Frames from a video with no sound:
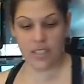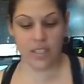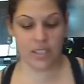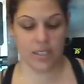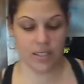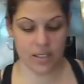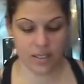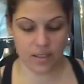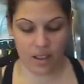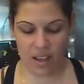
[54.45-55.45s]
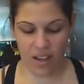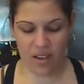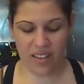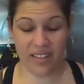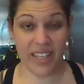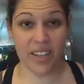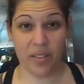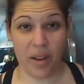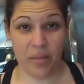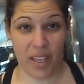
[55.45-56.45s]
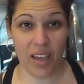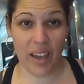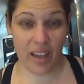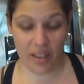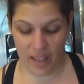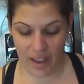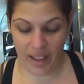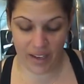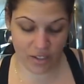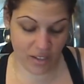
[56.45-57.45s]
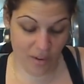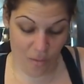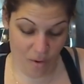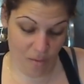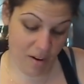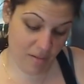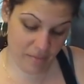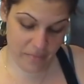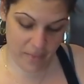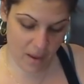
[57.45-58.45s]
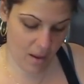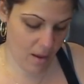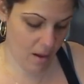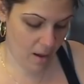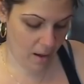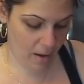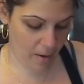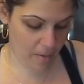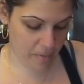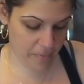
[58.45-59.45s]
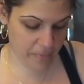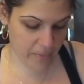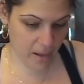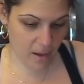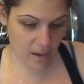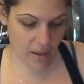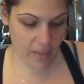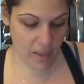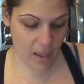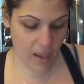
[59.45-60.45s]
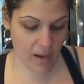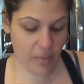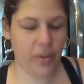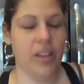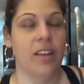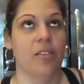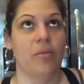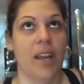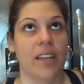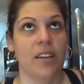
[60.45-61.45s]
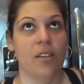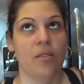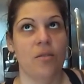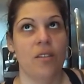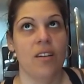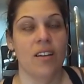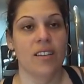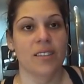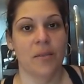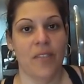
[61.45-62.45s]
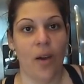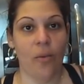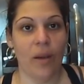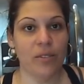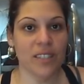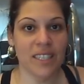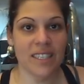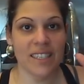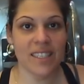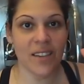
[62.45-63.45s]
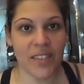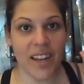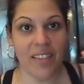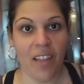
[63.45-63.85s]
that's... is uh, the lean ground meat. I got that actually at Walmart. Um, and then I put in oregano, some of that Weber seasoning stuff that I